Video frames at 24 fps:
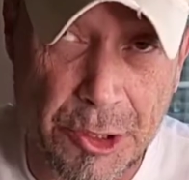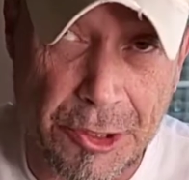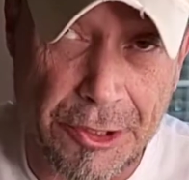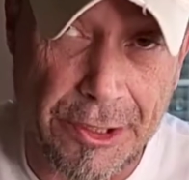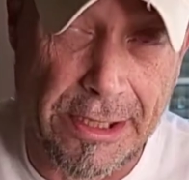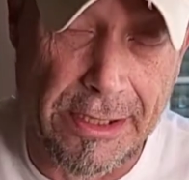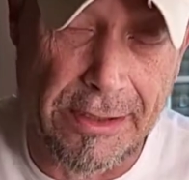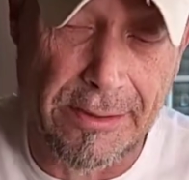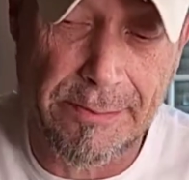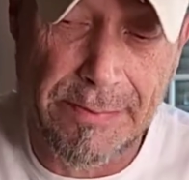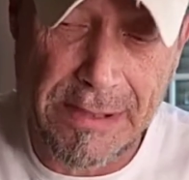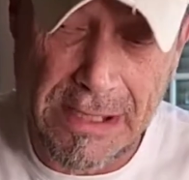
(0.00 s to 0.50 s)

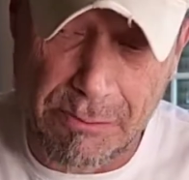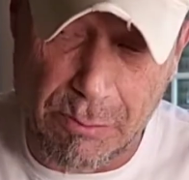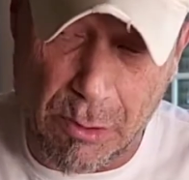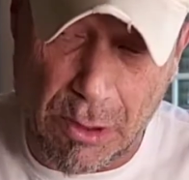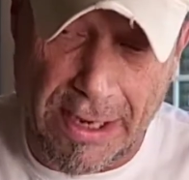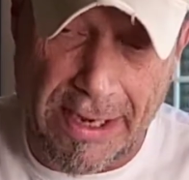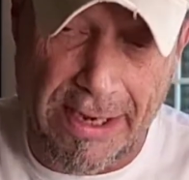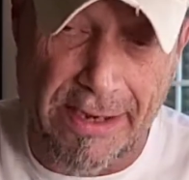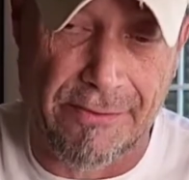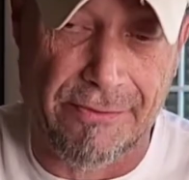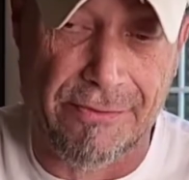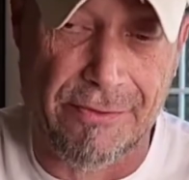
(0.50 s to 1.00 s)
journey. Be
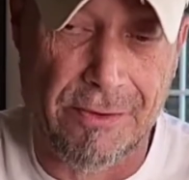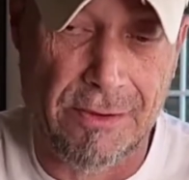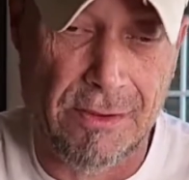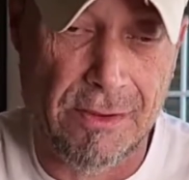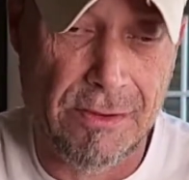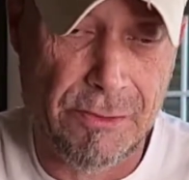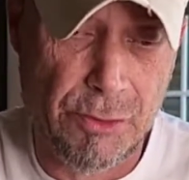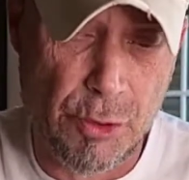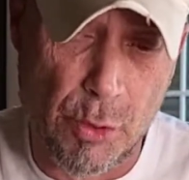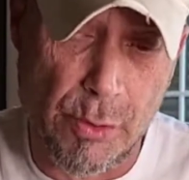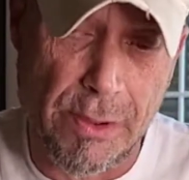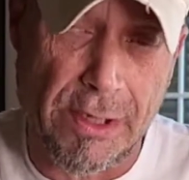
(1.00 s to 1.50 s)
brave.
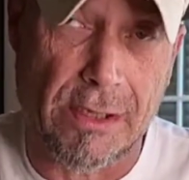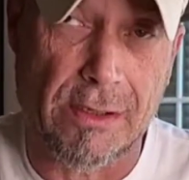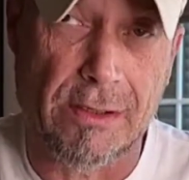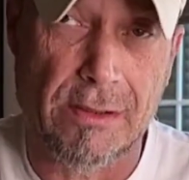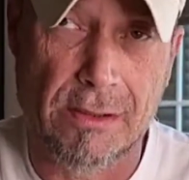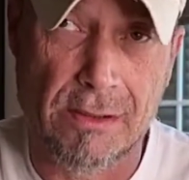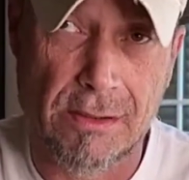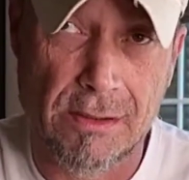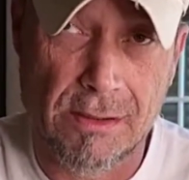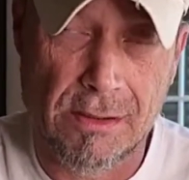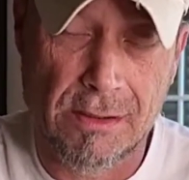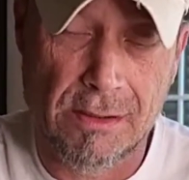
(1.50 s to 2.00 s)
Do it.
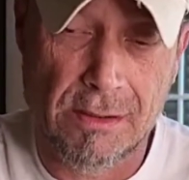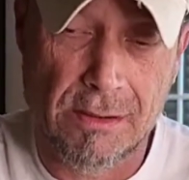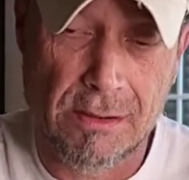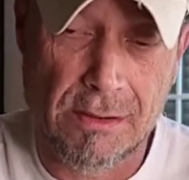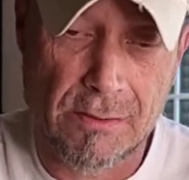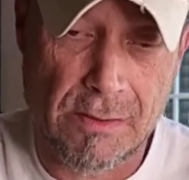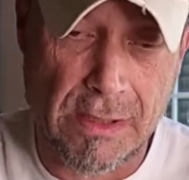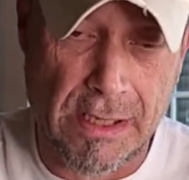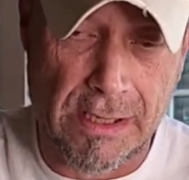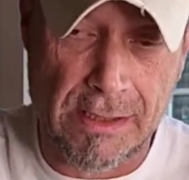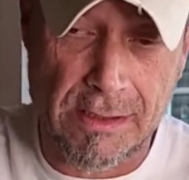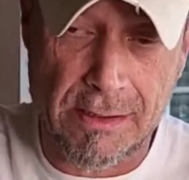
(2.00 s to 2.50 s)

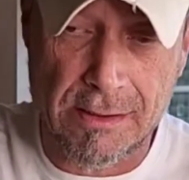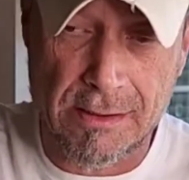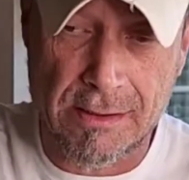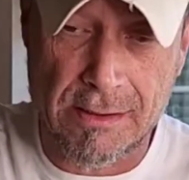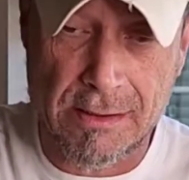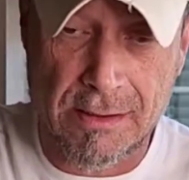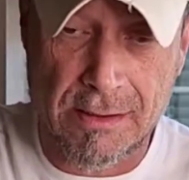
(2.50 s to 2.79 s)
Okay?